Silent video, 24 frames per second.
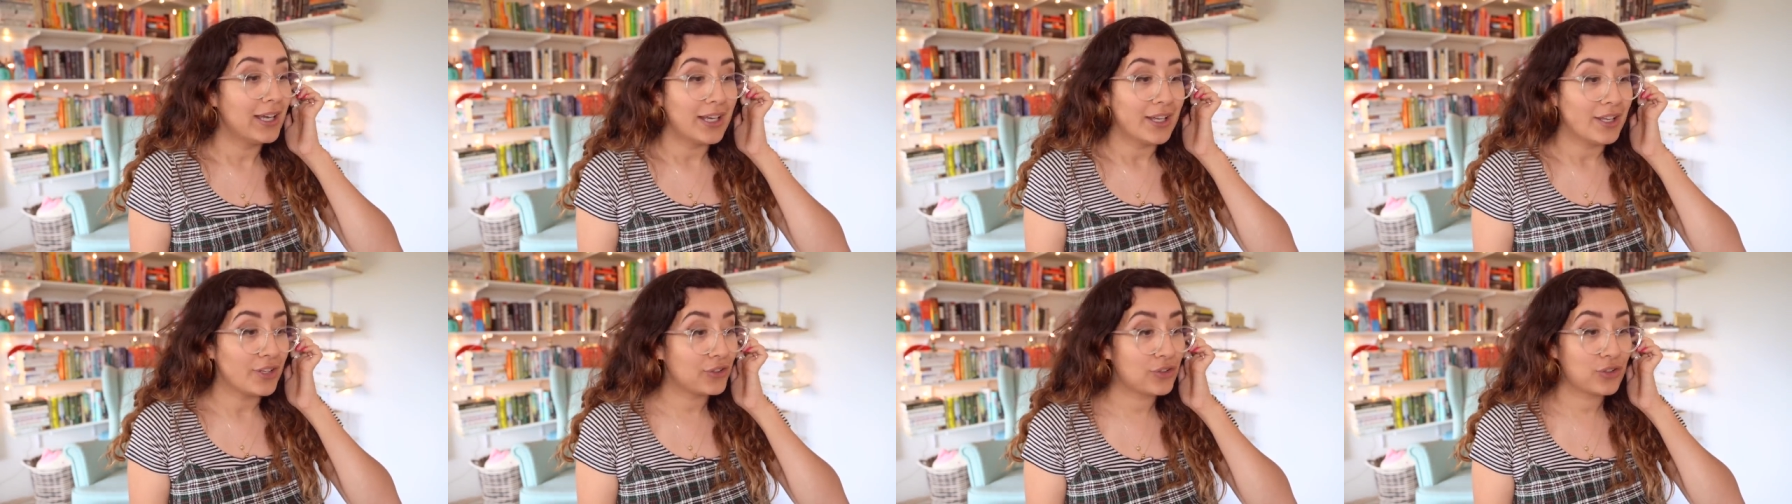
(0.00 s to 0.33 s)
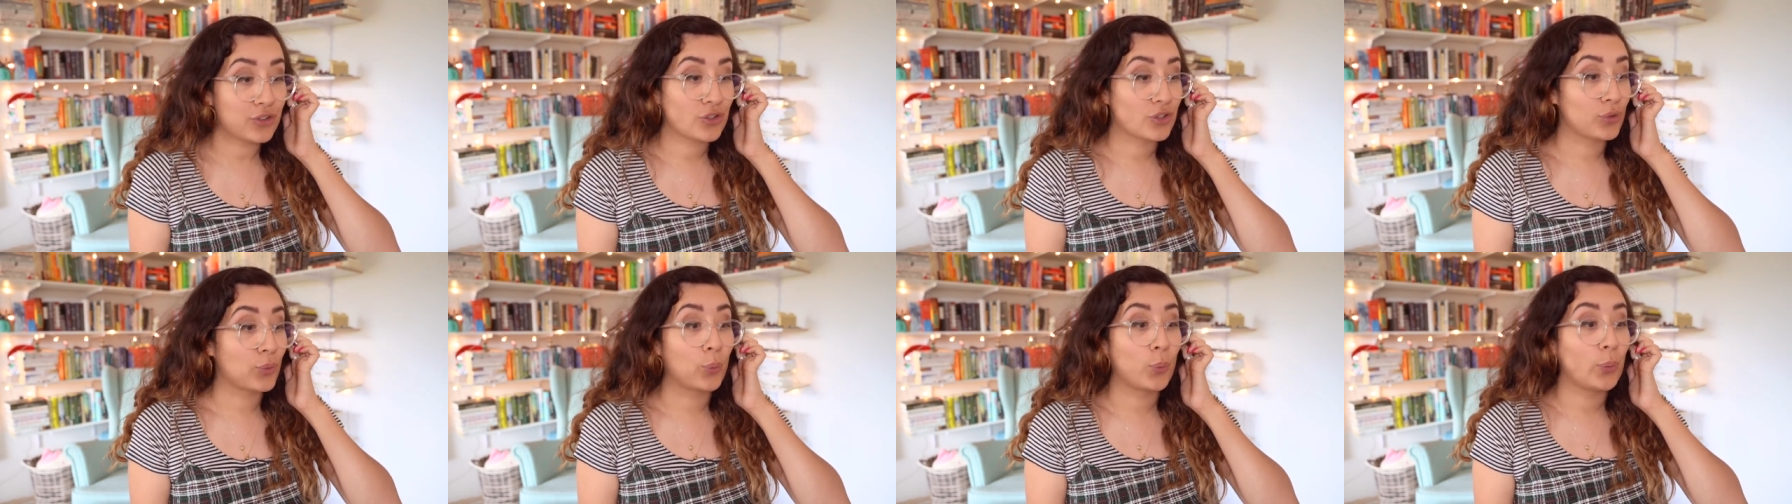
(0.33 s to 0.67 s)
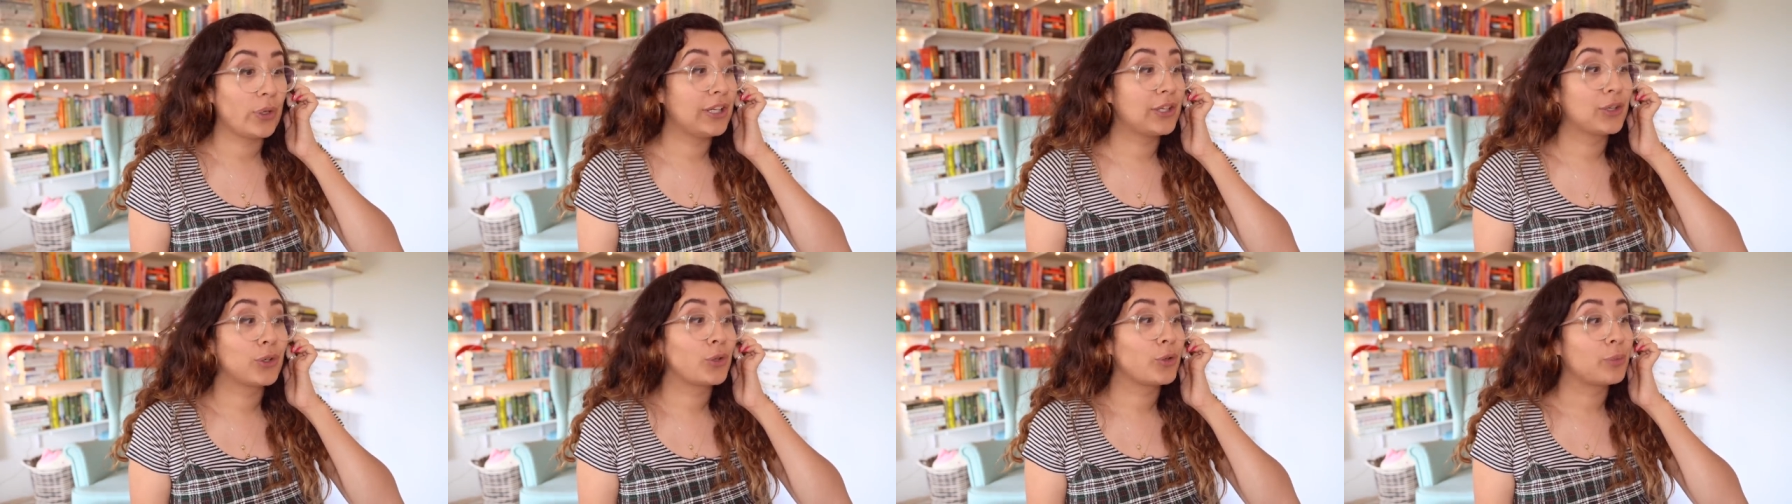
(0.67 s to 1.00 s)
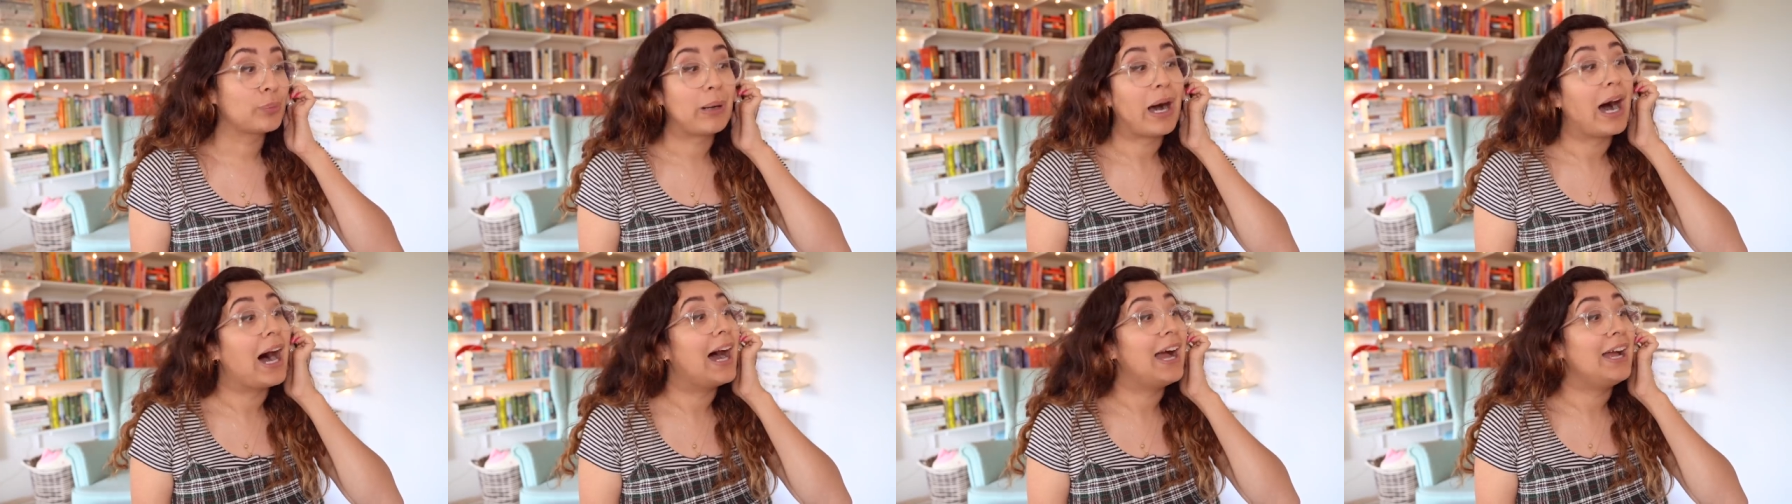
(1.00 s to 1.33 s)
this is a weird
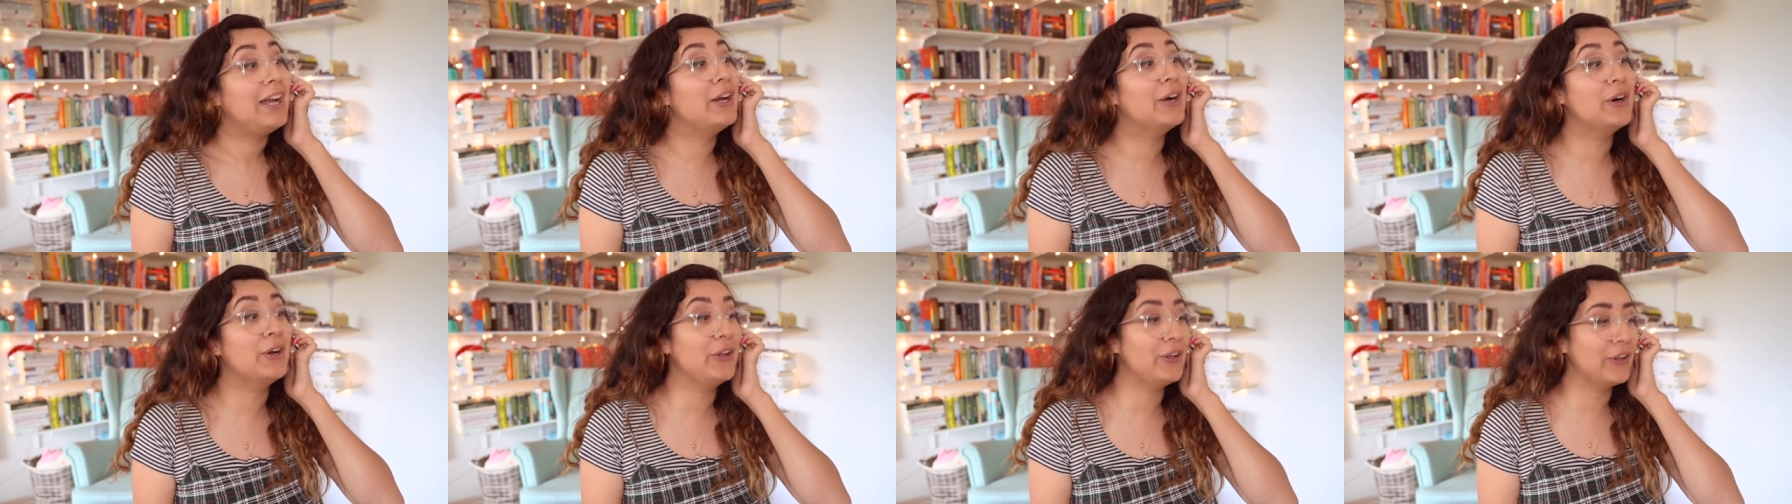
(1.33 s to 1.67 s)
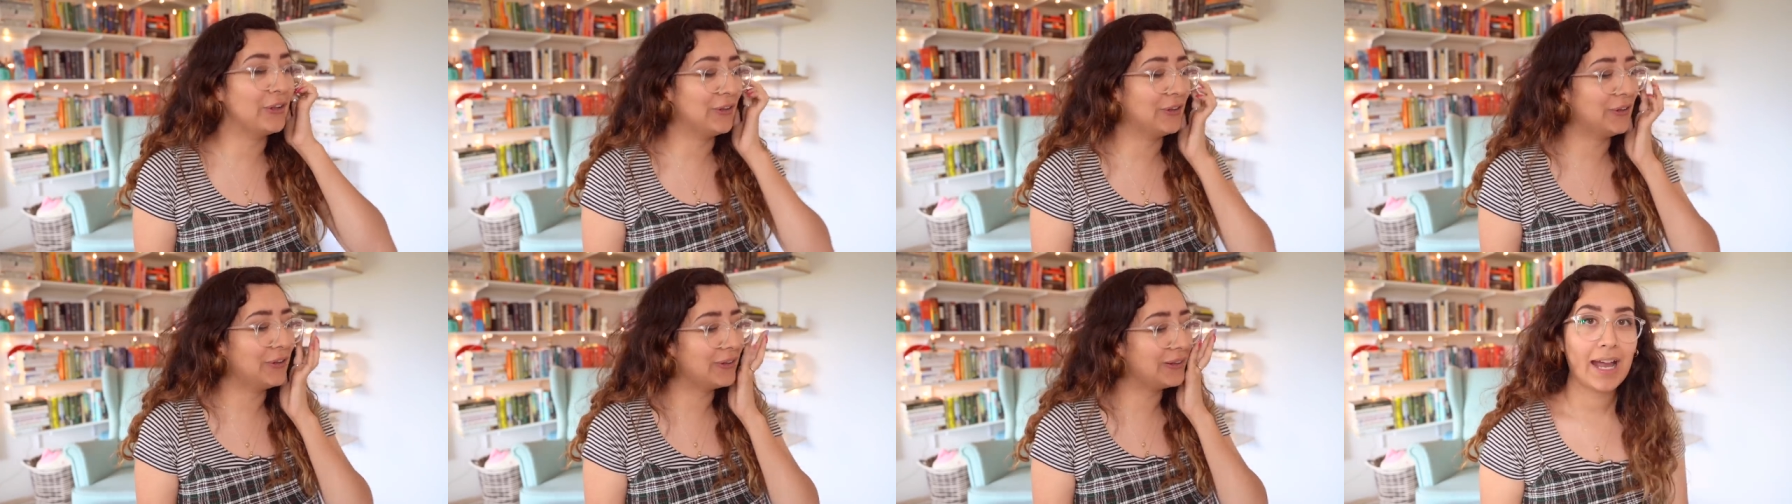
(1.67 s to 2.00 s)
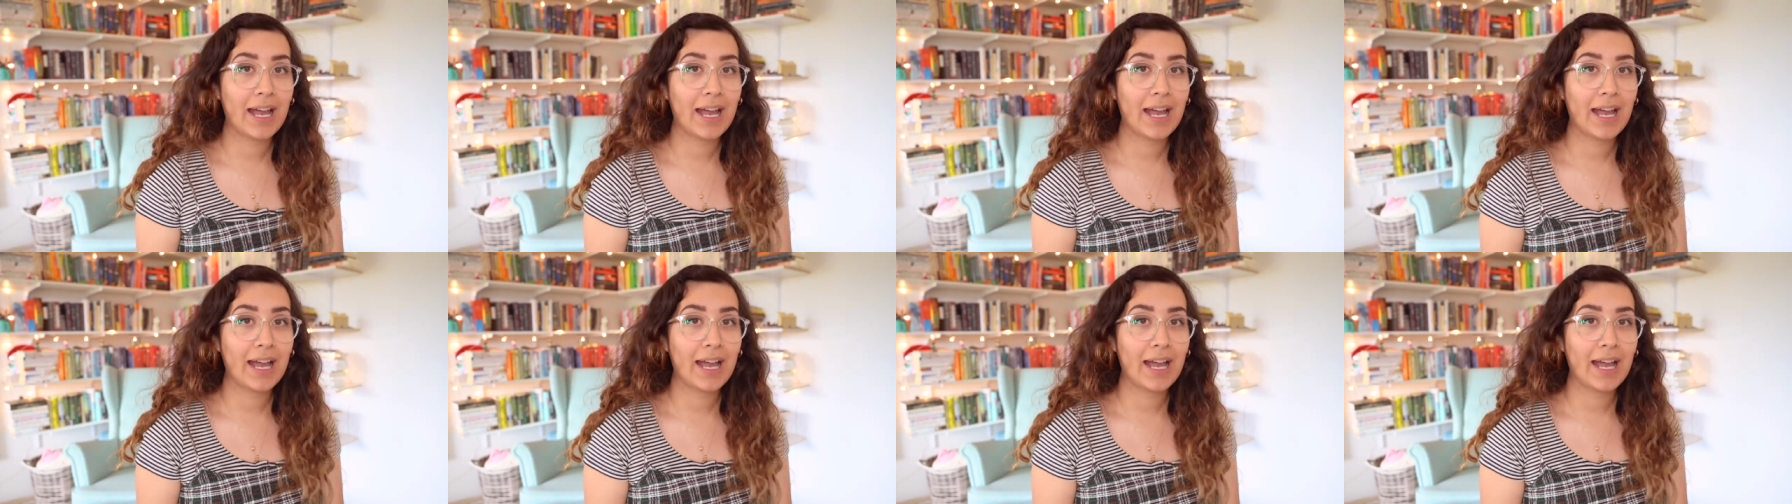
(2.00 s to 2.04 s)
pile.